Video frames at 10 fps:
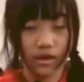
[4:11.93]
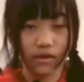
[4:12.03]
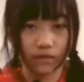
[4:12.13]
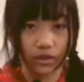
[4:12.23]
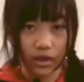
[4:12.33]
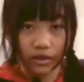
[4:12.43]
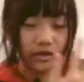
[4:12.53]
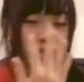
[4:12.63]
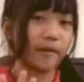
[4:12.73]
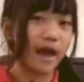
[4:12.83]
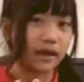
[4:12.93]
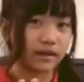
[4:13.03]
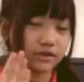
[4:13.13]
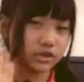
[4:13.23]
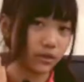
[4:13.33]
Ravenclaw at the
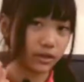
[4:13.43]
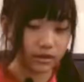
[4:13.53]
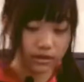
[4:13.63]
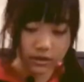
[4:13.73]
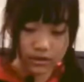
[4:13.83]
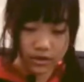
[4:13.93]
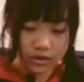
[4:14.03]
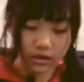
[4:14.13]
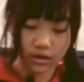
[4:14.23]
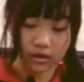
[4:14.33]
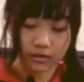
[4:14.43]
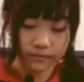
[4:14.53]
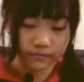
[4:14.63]
back showing her